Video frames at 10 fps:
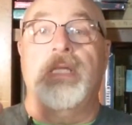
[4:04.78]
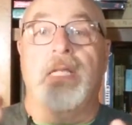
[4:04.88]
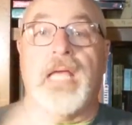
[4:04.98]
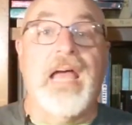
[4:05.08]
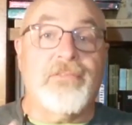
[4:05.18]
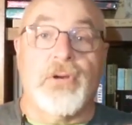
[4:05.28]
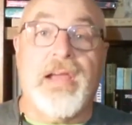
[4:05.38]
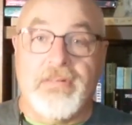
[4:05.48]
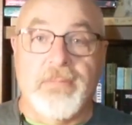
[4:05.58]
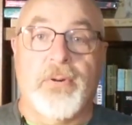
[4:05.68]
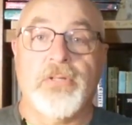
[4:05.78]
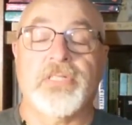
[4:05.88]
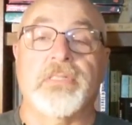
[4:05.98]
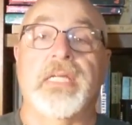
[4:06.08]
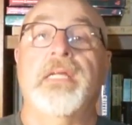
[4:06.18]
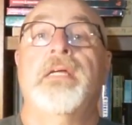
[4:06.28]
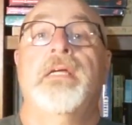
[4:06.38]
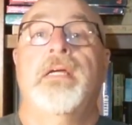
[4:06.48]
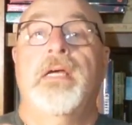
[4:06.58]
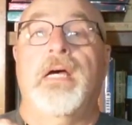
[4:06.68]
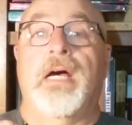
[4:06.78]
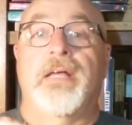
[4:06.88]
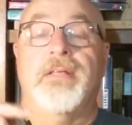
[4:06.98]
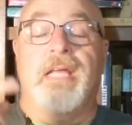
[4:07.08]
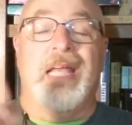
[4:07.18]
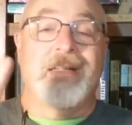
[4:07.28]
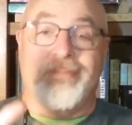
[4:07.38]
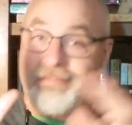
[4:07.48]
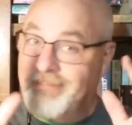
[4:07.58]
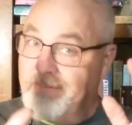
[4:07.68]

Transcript: that I've crafted personally, and